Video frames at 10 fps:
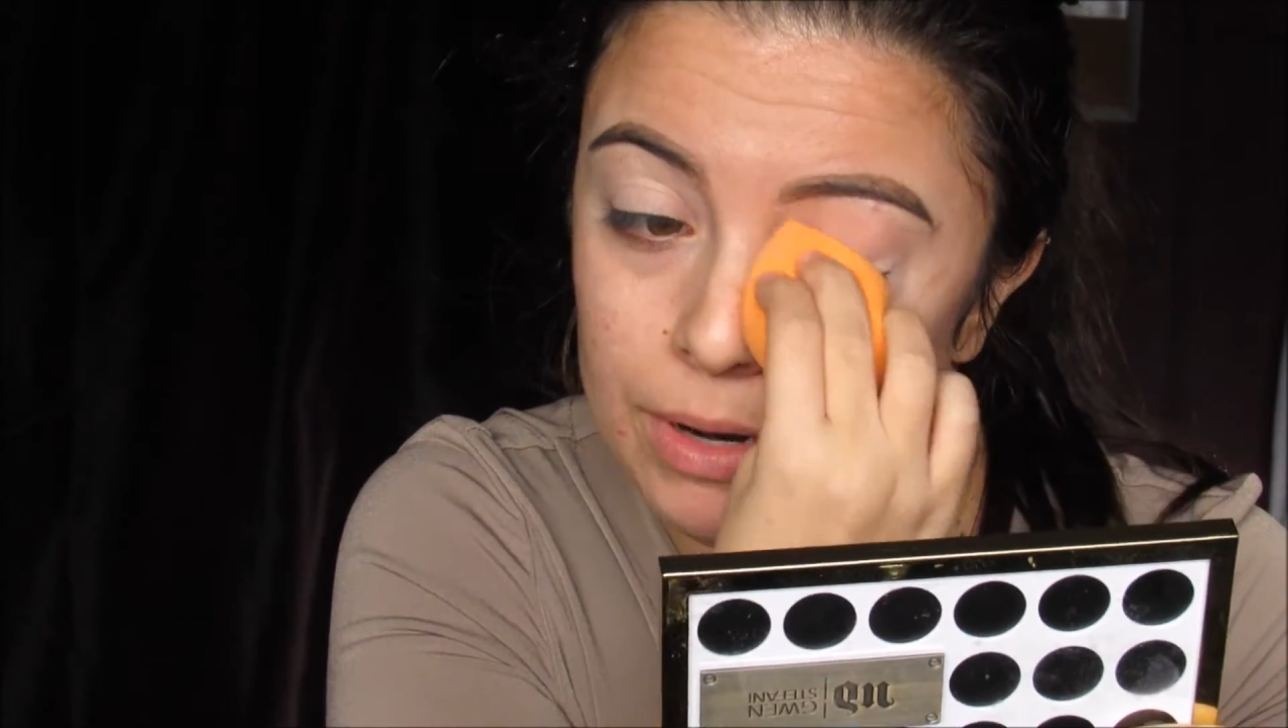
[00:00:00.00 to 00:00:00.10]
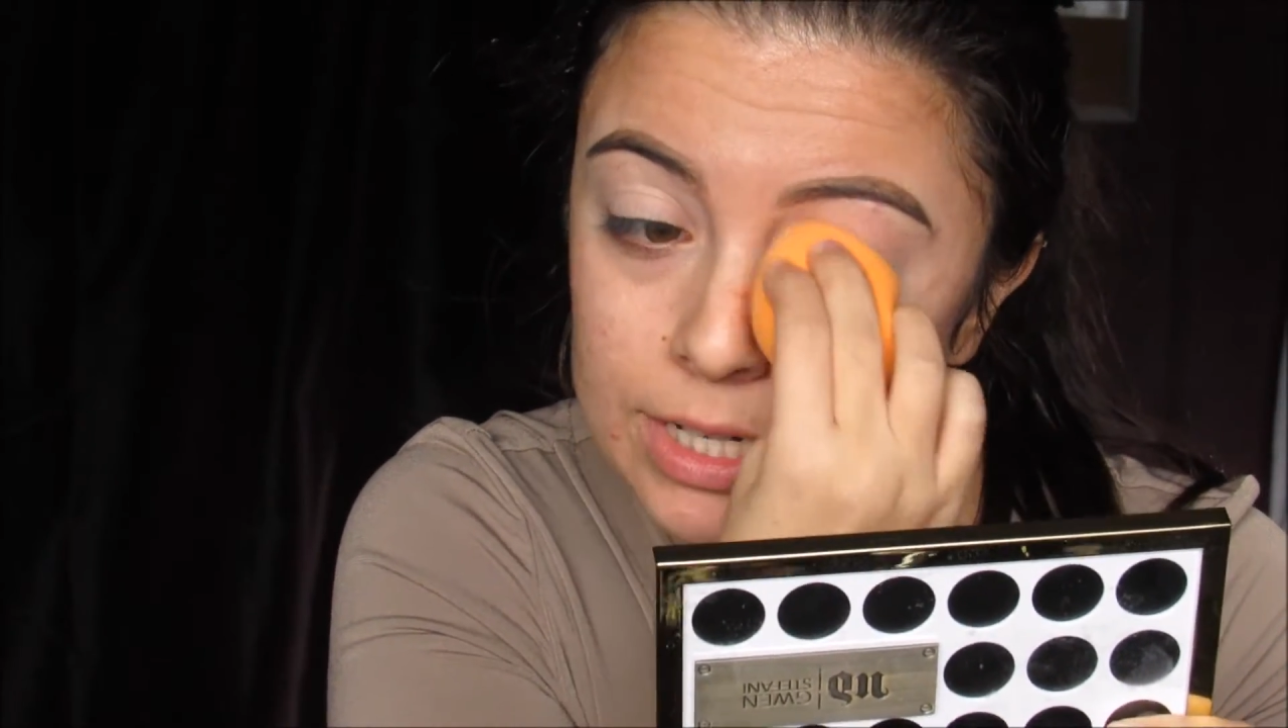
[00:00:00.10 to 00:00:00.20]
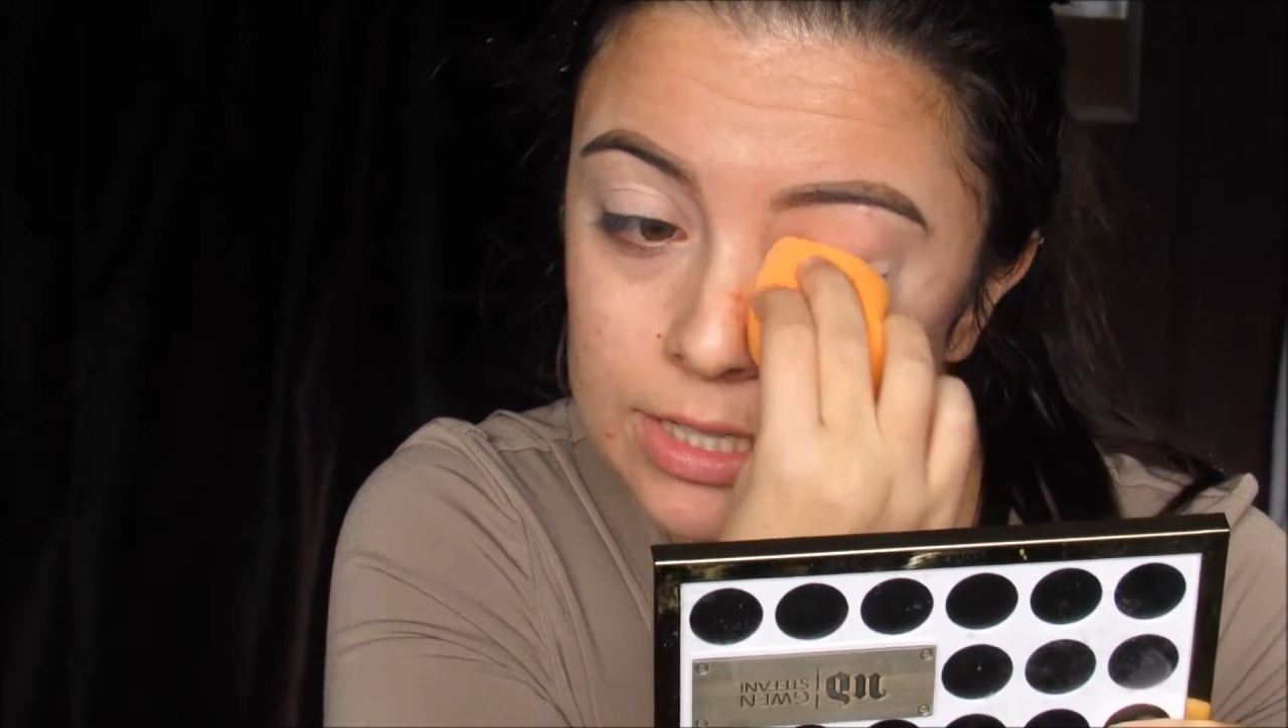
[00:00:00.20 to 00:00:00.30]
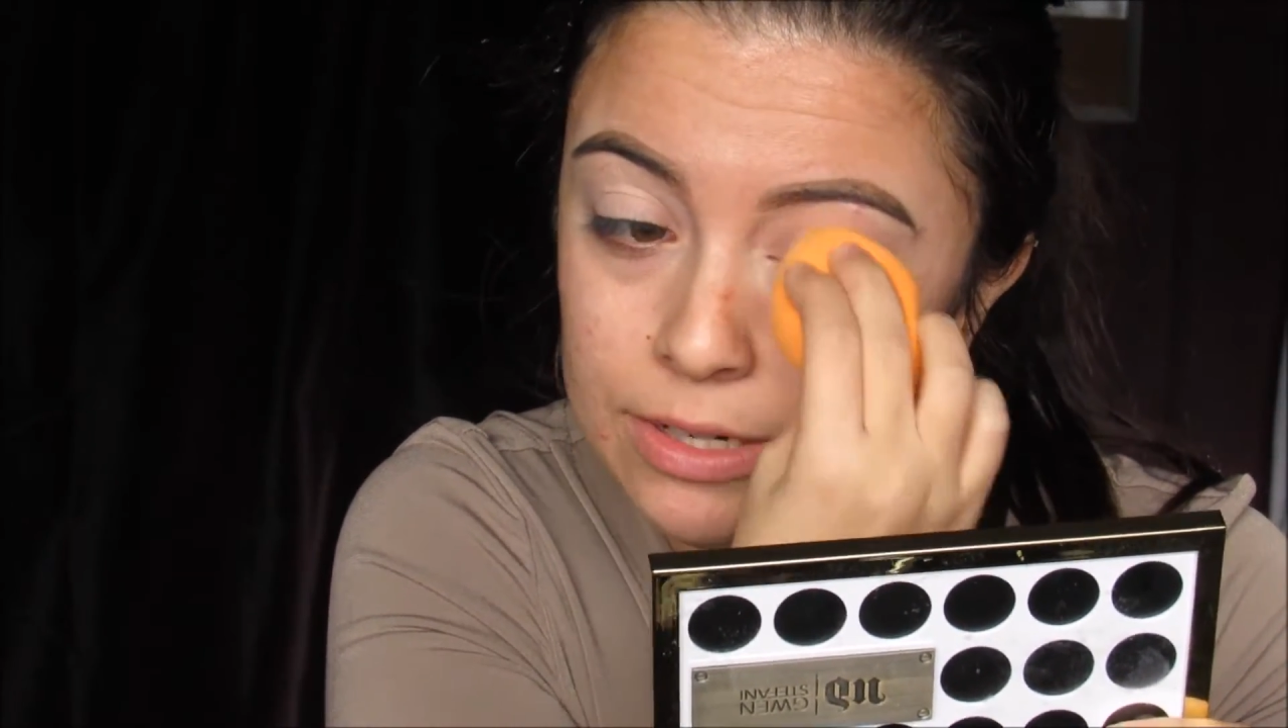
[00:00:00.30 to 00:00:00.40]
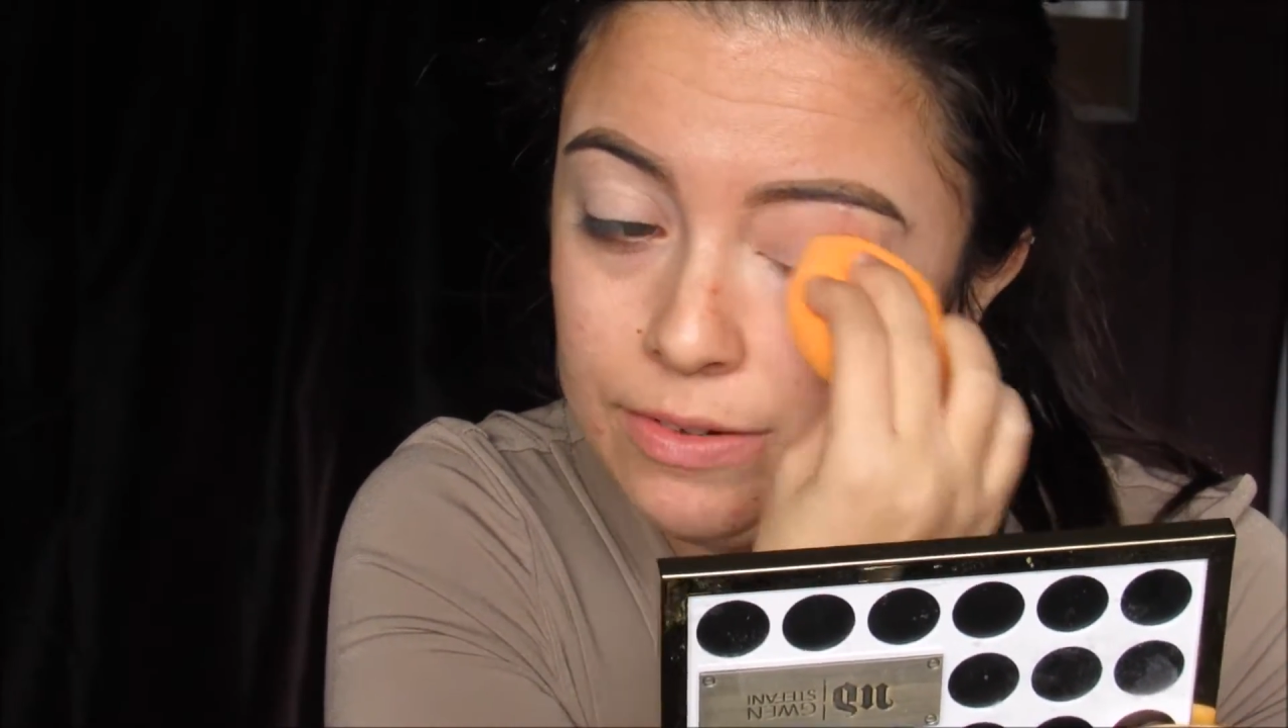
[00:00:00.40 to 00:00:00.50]
Why
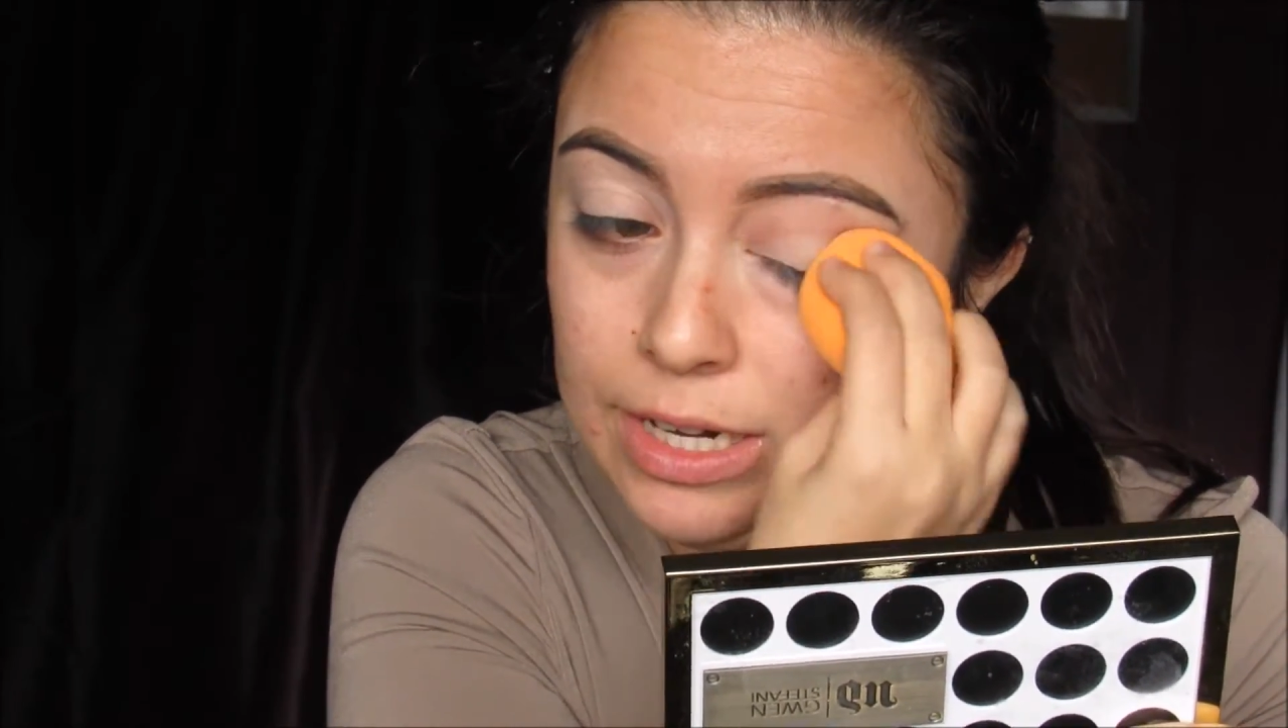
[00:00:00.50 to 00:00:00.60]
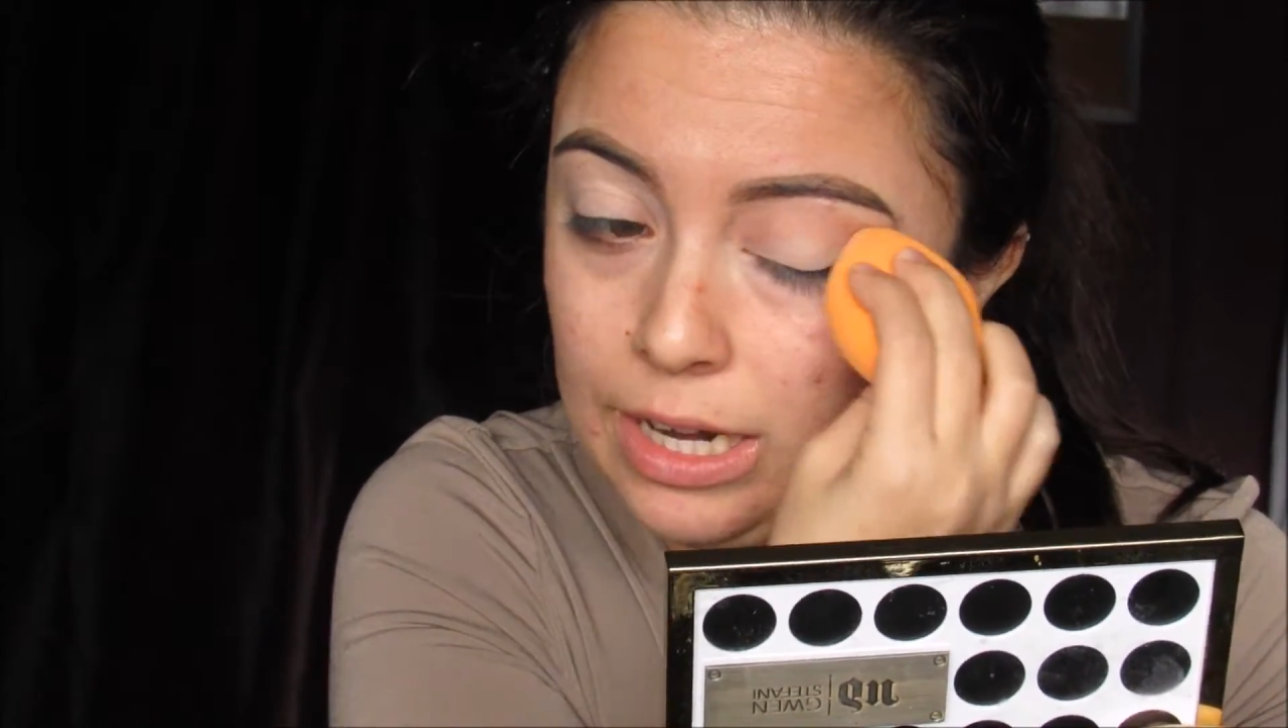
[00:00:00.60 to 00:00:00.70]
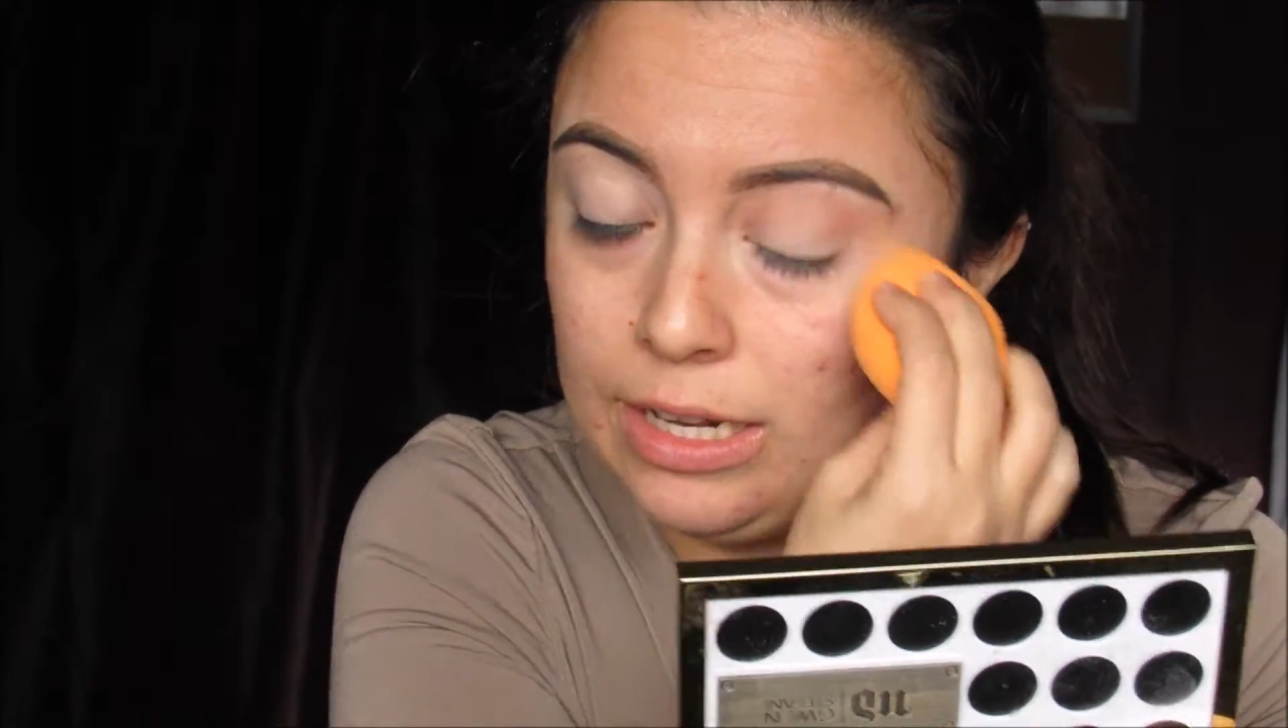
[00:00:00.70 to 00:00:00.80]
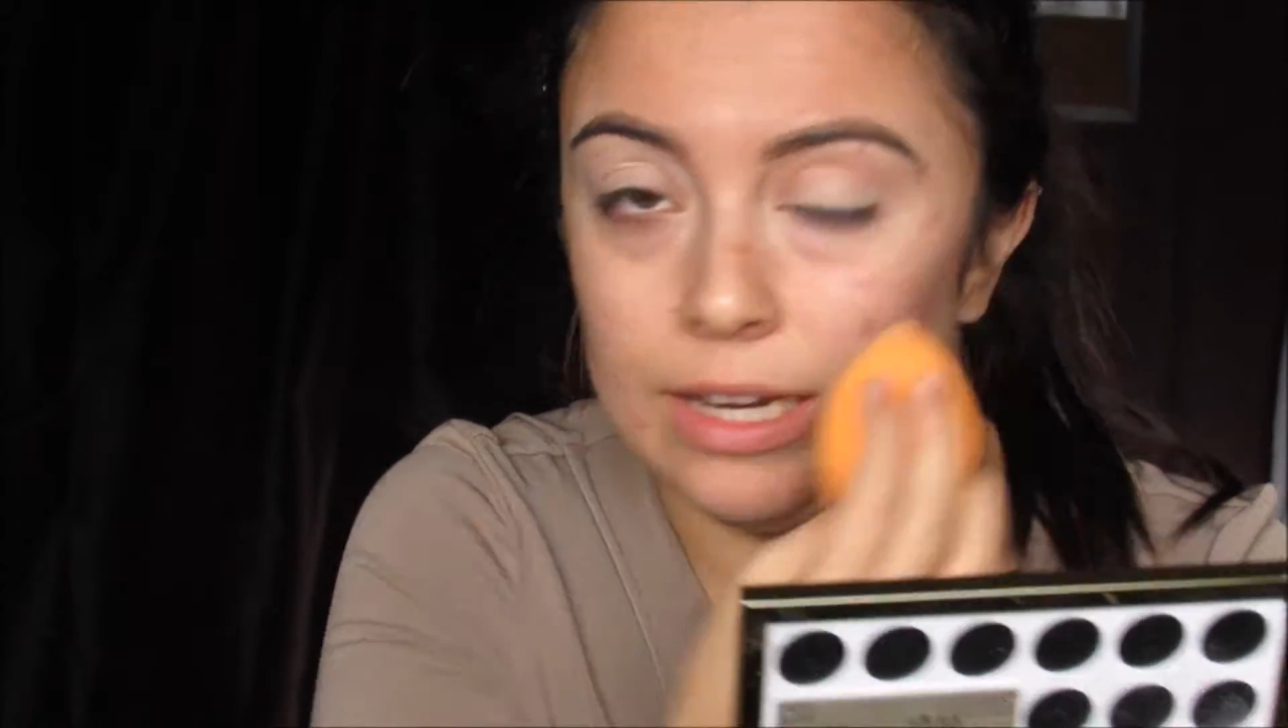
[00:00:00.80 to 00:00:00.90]
isn't it reading?